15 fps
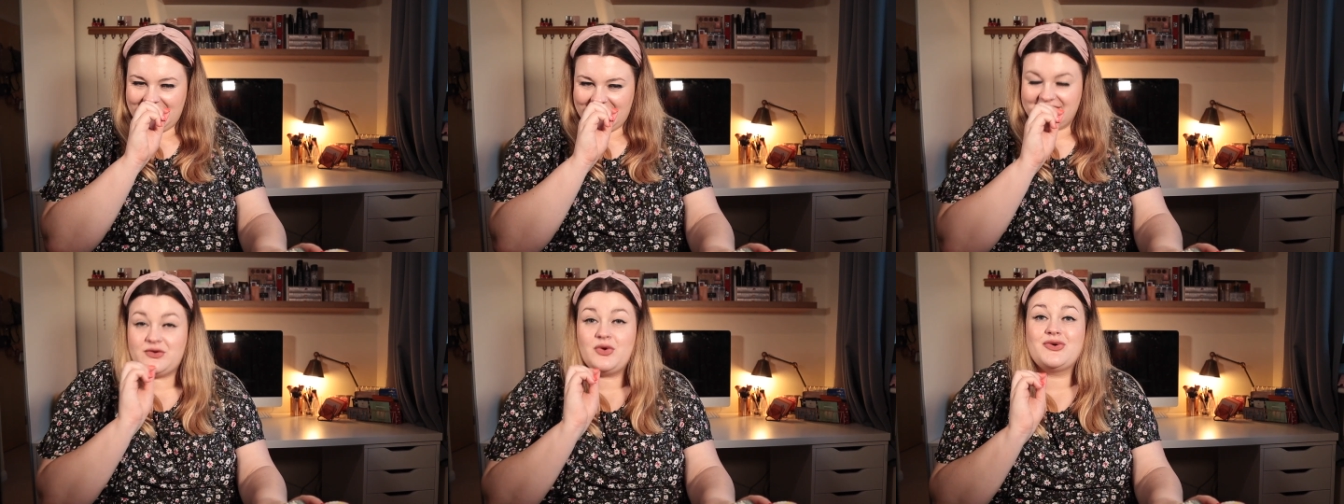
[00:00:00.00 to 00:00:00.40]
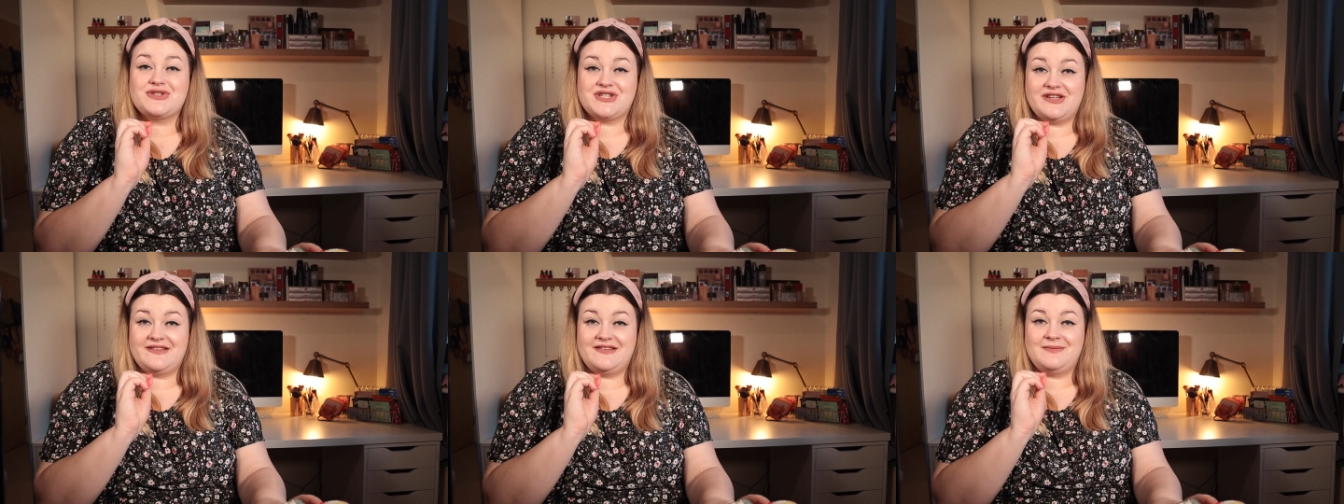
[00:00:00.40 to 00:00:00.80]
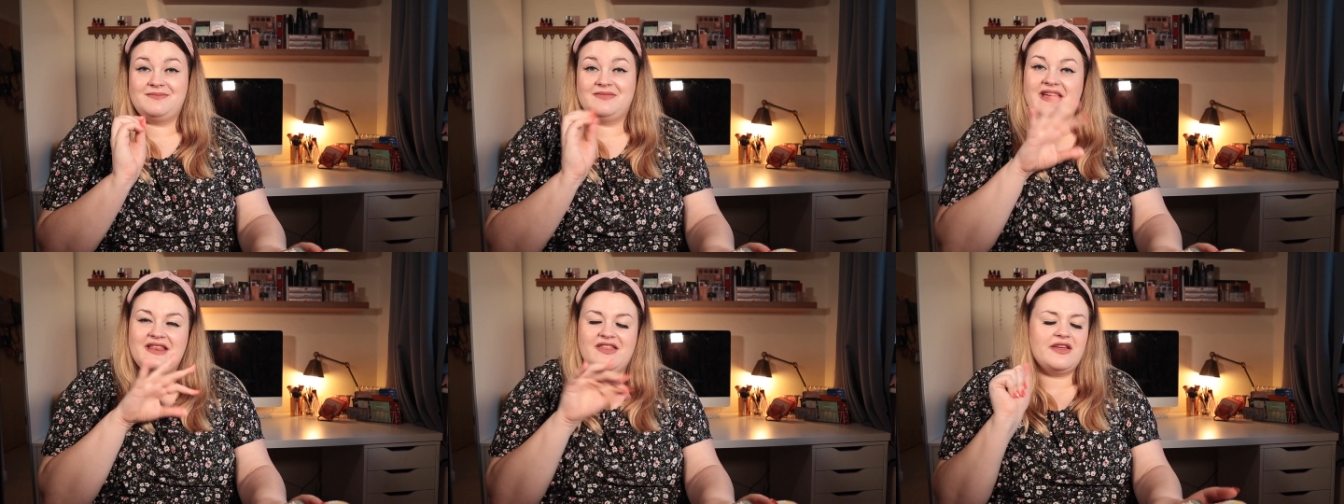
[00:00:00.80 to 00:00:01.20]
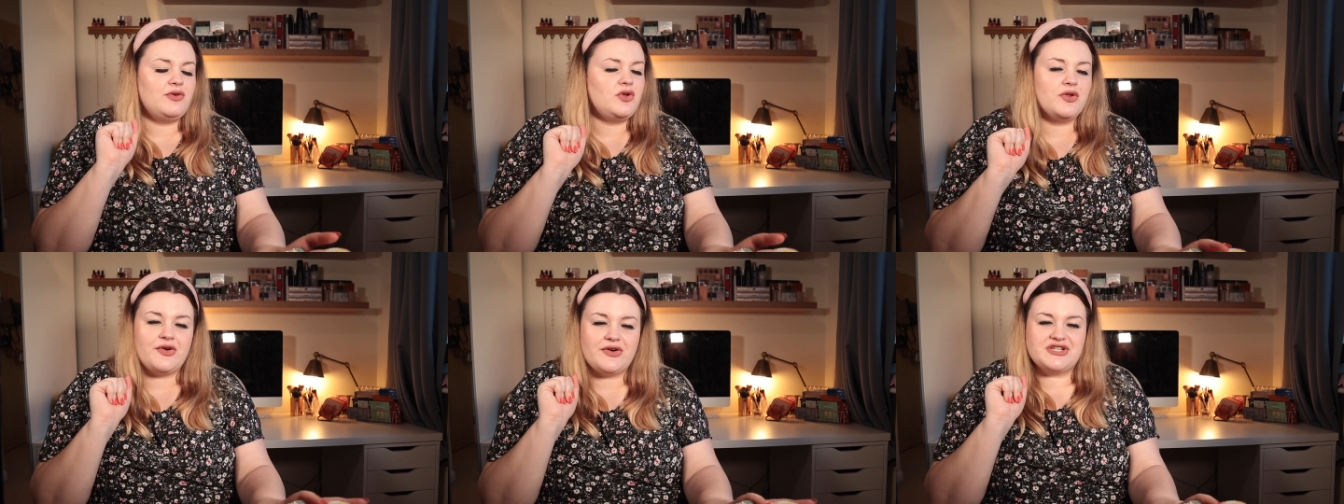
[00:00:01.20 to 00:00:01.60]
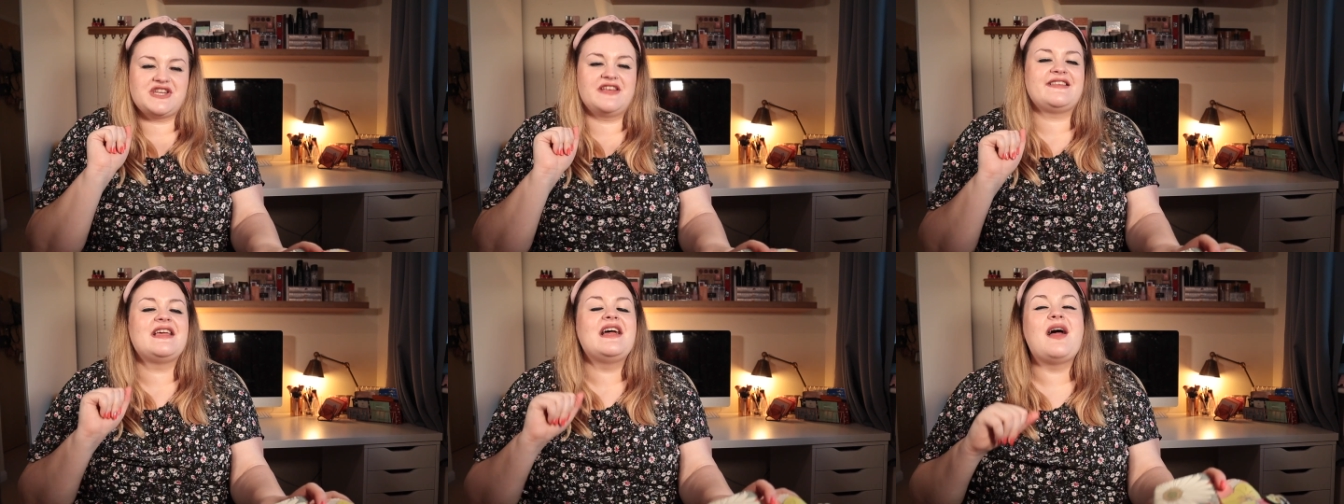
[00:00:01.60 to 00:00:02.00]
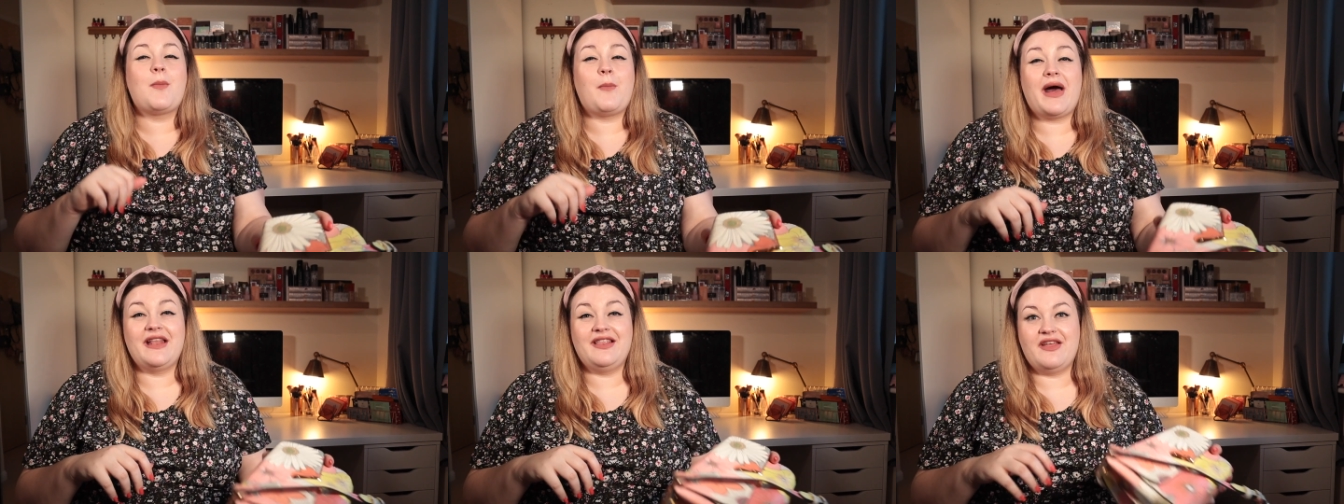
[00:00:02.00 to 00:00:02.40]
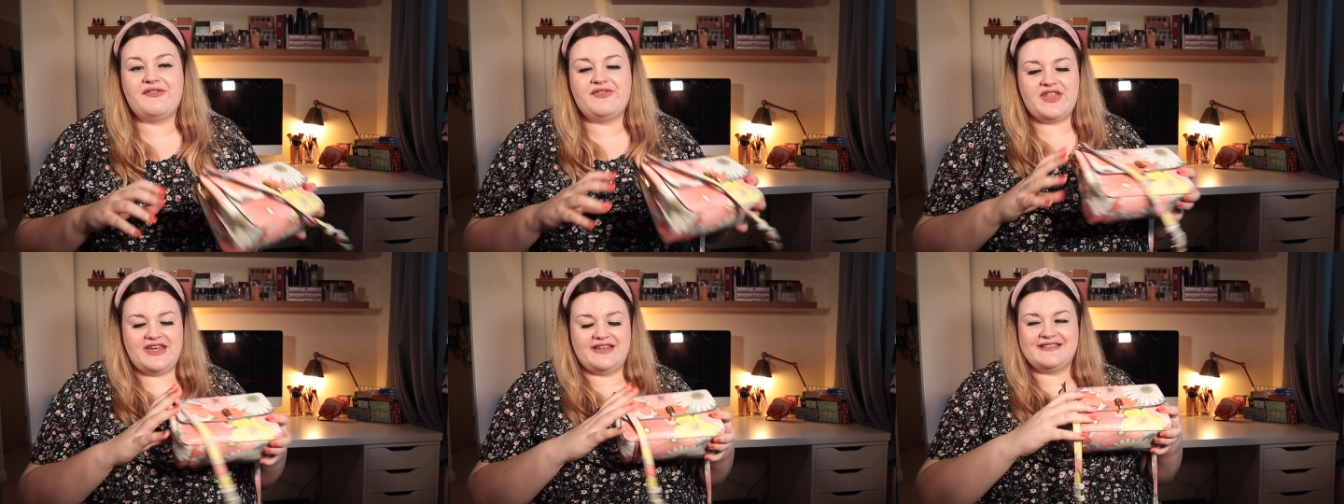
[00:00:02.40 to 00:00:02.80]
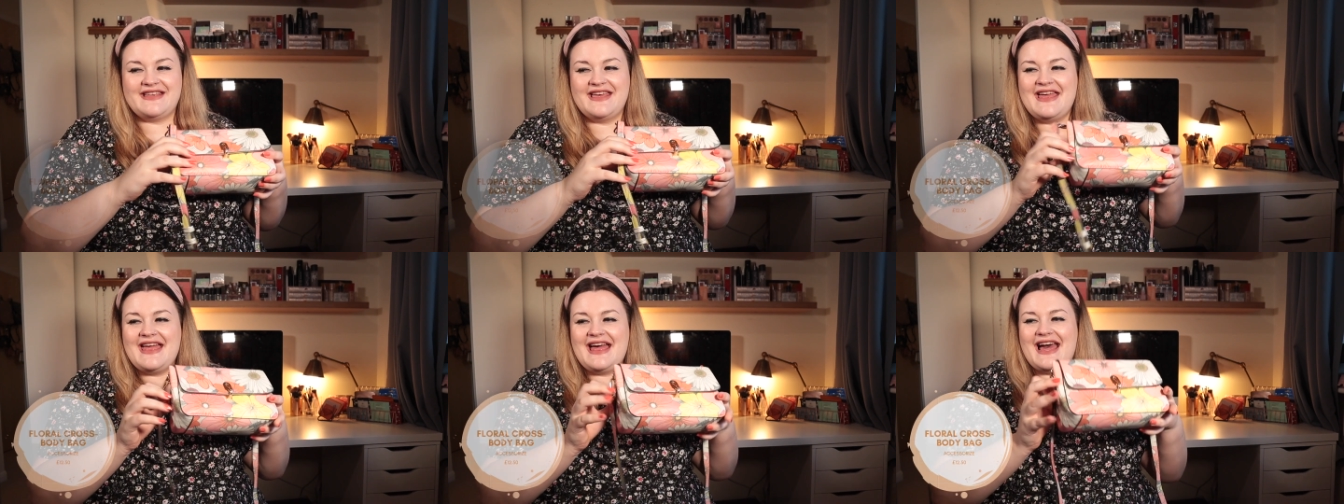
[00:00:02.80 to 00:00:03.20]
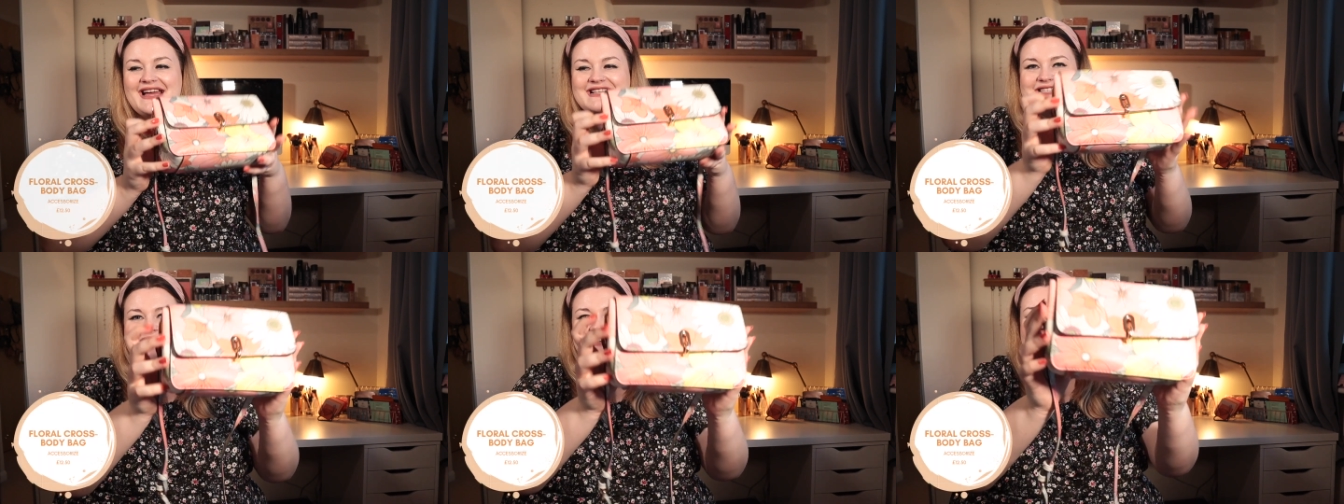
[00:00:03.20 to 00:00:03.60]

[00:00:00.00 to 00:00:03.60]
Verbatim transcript: is gorgeous. They're all gorgeous, but I love this. And